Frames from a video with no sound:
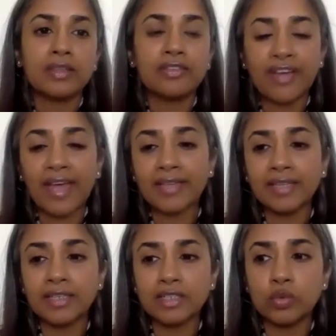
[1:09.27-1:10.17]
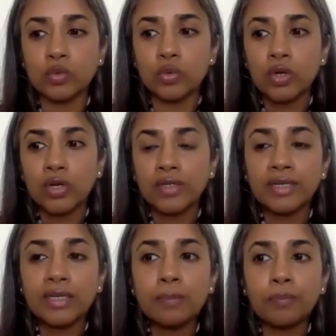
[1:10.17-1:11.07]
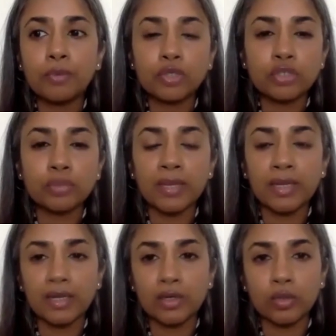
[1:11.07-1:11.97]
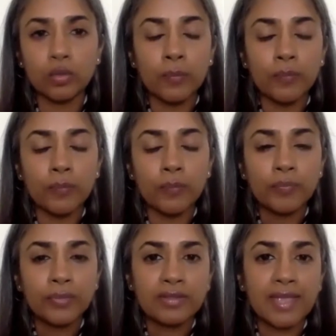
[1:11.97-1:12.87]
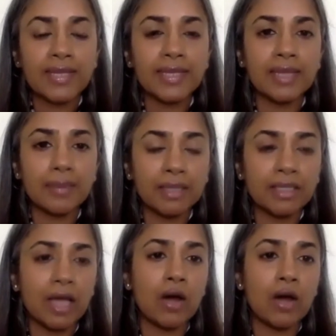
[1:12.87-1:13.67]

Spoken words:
The fact that you didn't push me into saying ki ye mat khao,